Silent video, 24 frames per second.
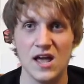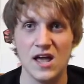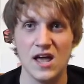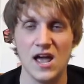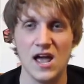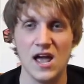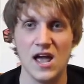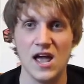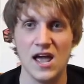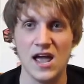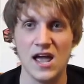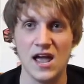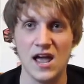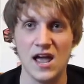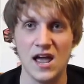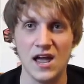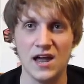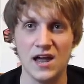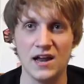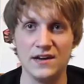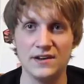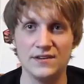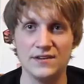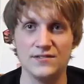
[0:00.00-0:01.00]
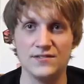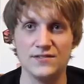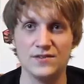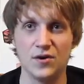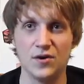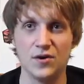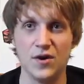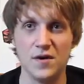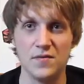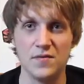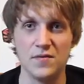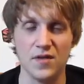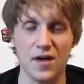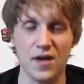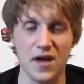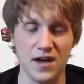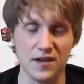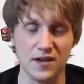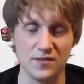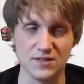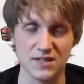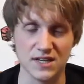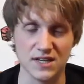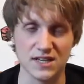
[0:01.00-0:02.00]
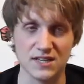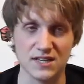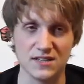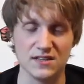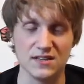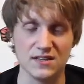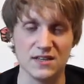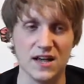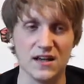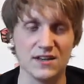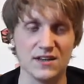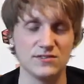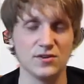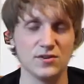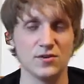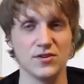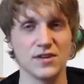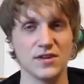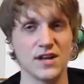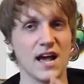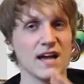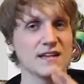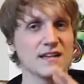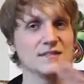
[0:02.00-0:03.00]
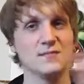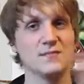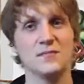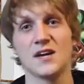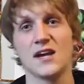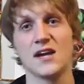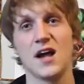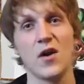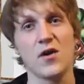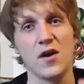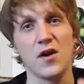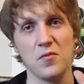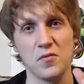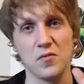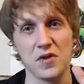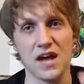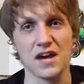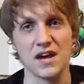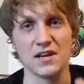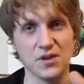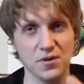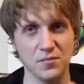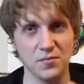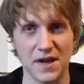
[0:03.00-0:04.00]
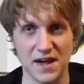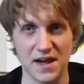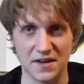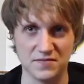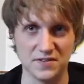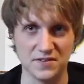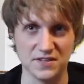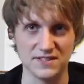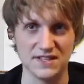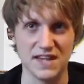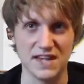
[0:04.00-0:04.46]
And so I was like, I told the guys, I'm like, okay, we got to go back for this game.